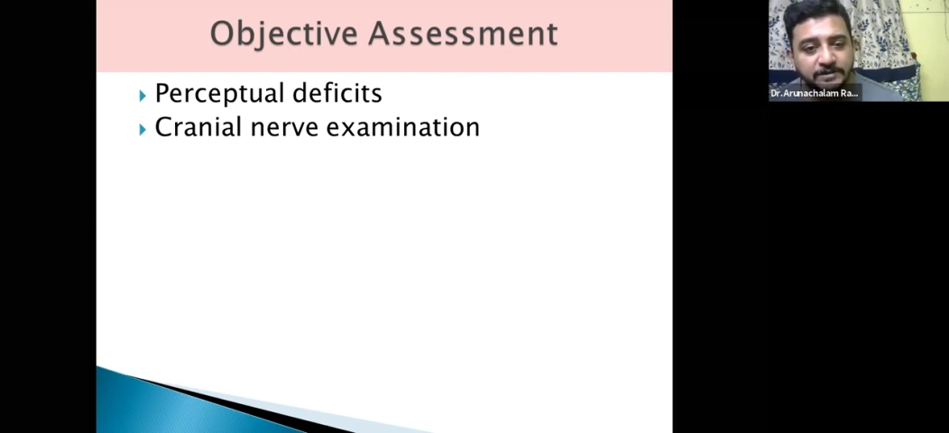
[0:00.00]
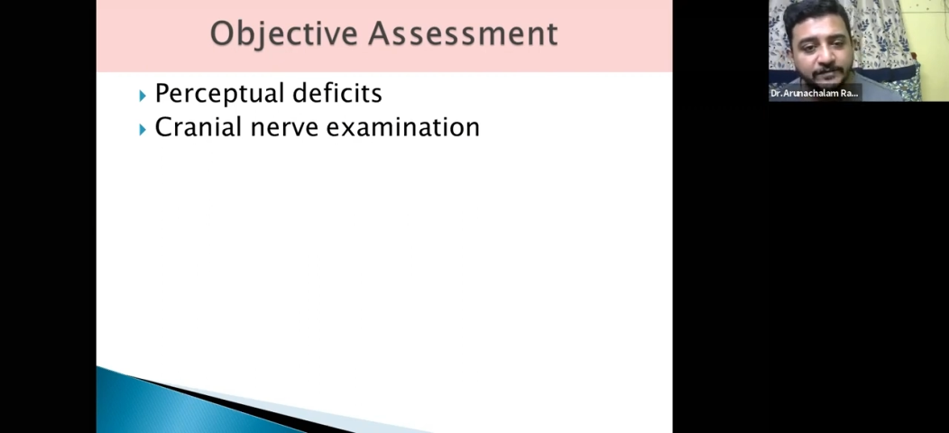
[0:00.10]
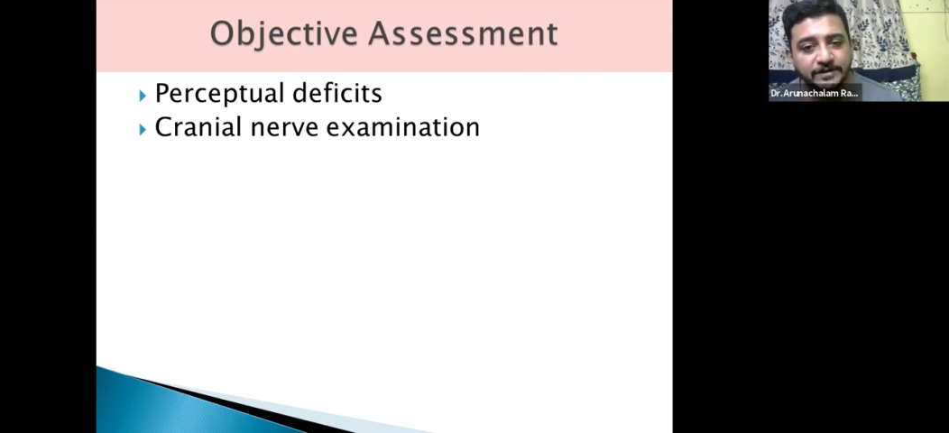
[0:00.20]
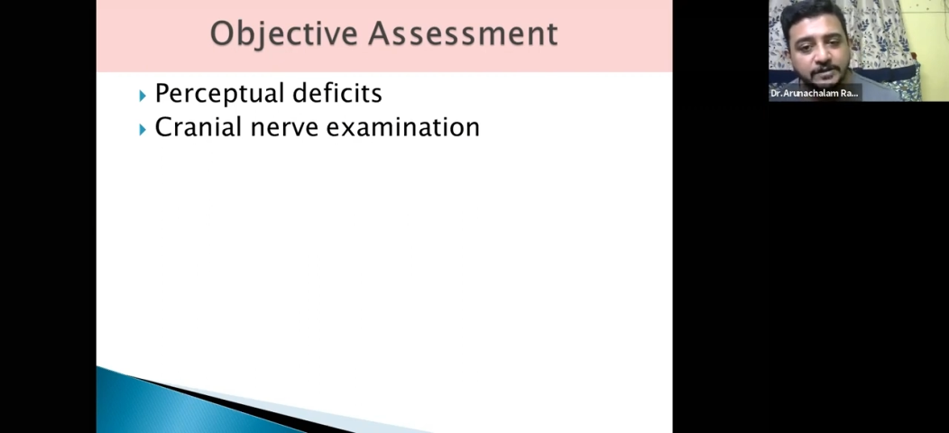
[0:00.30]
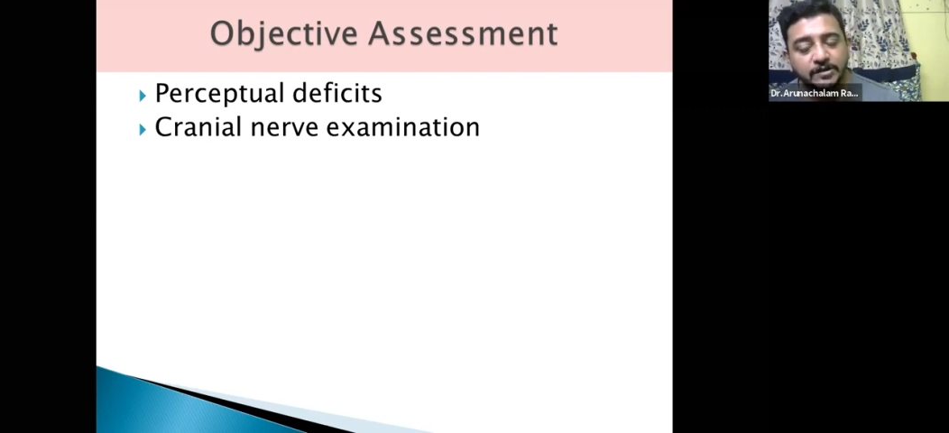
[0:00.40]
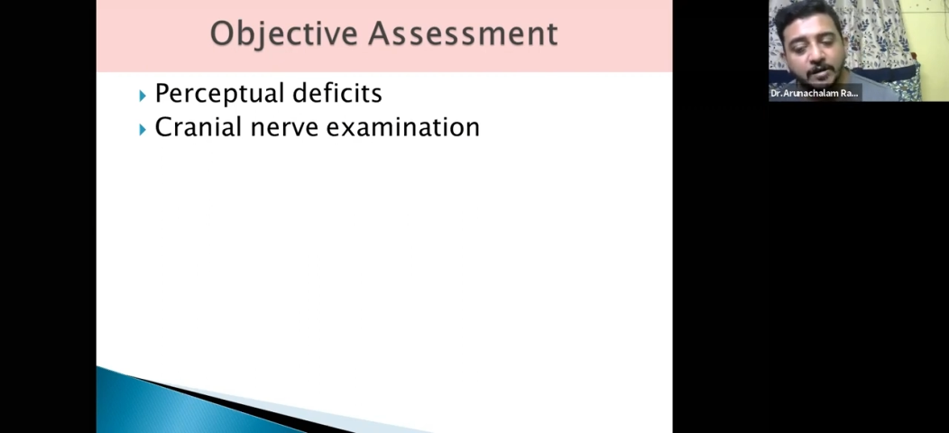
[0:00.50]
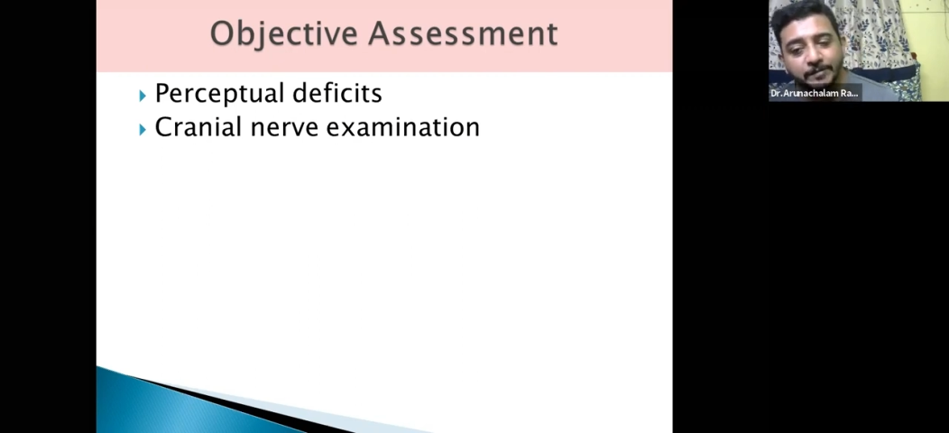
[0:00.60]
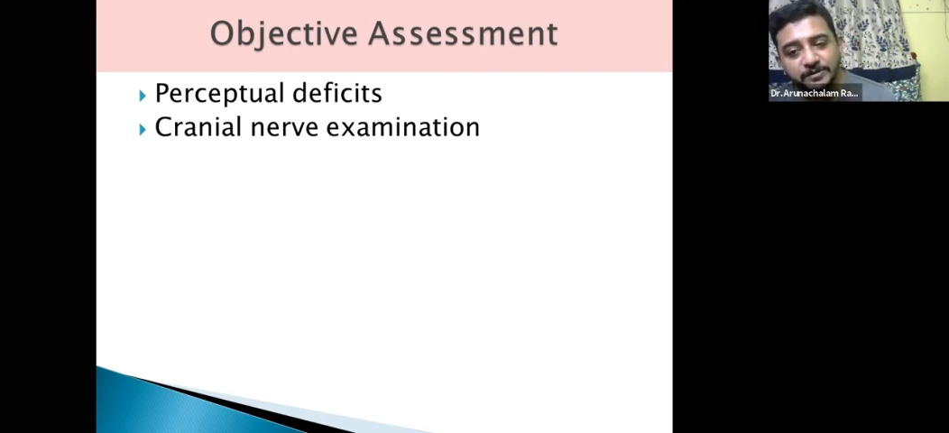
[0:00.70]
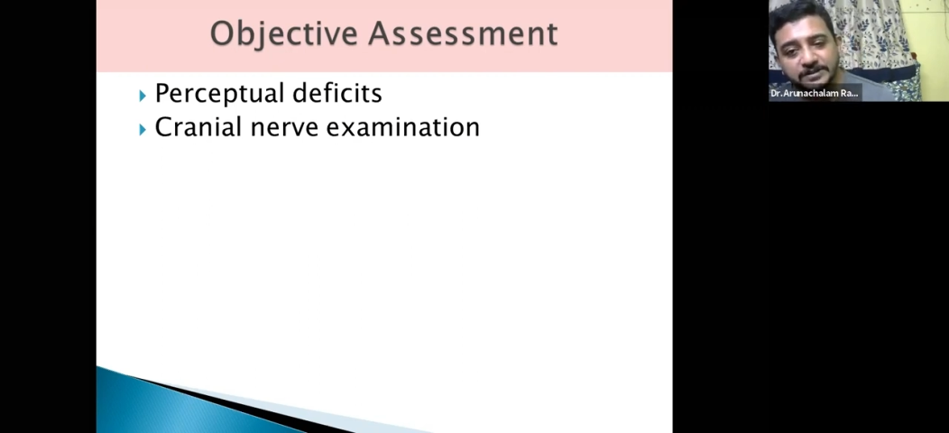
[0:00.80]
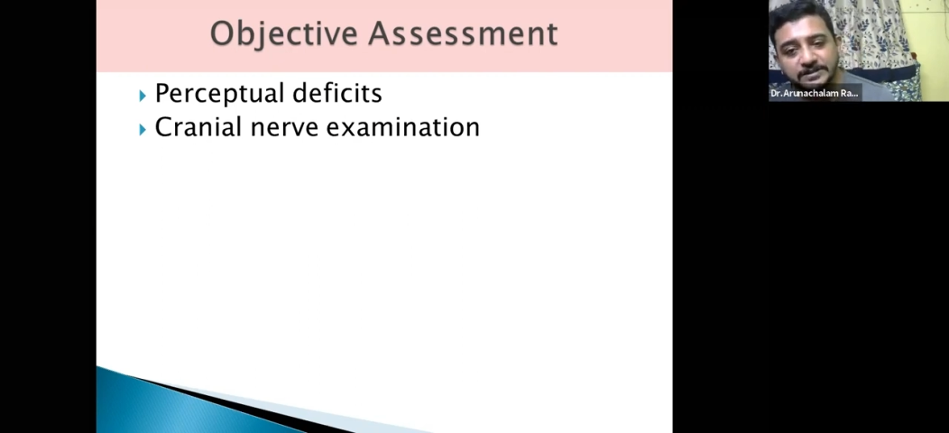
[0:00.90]
If it is on the
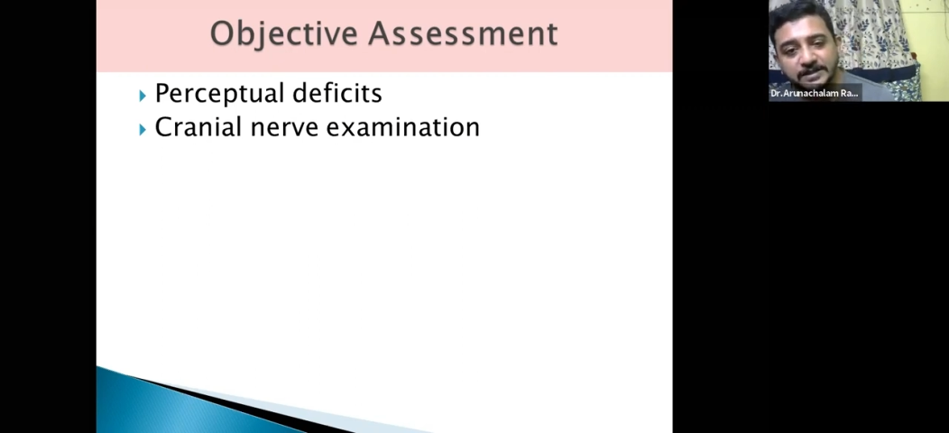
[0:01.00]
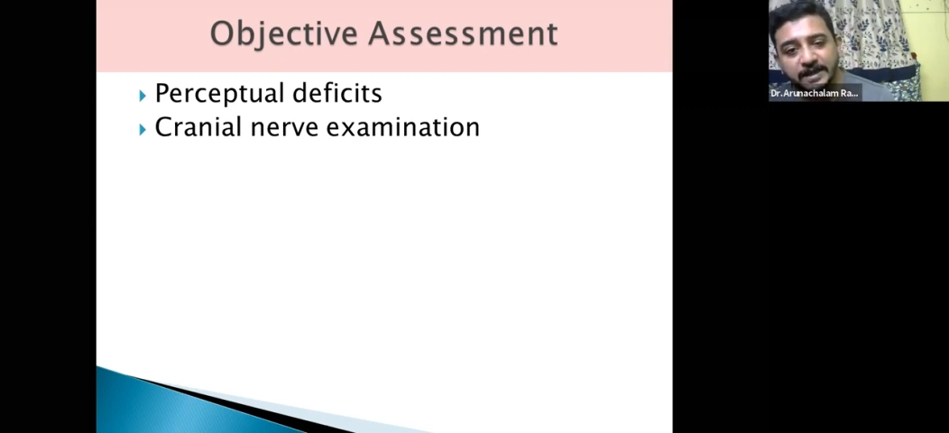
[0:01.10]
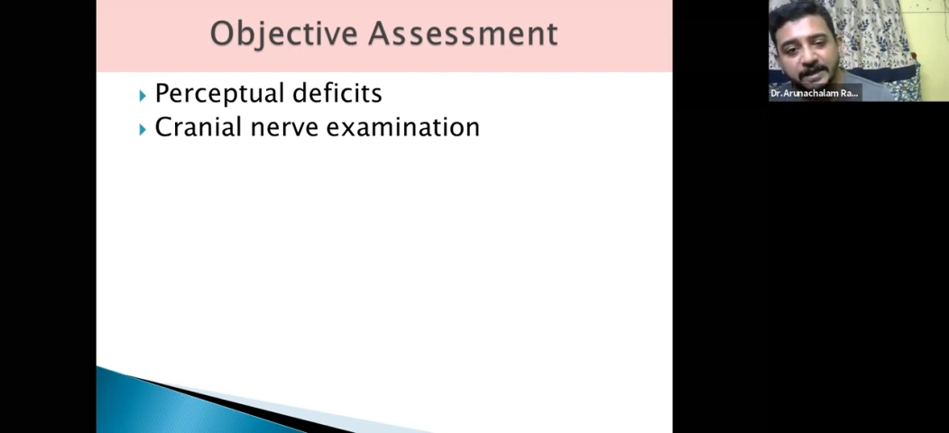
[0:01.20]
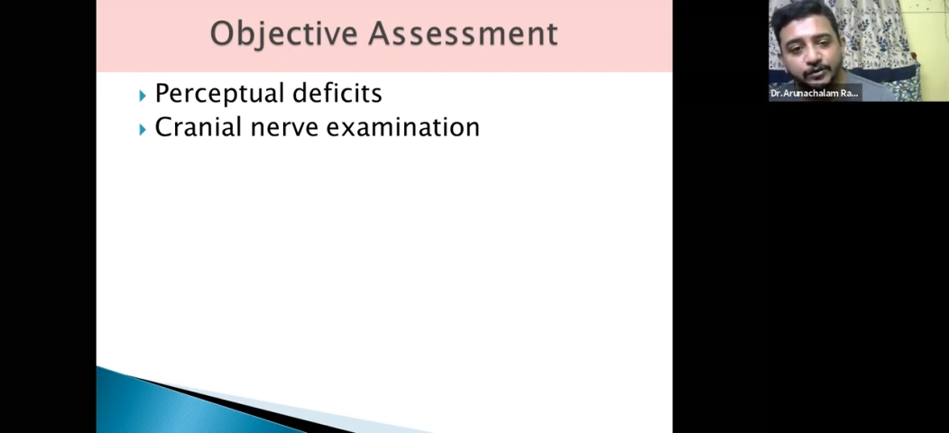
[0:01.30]
opposite side,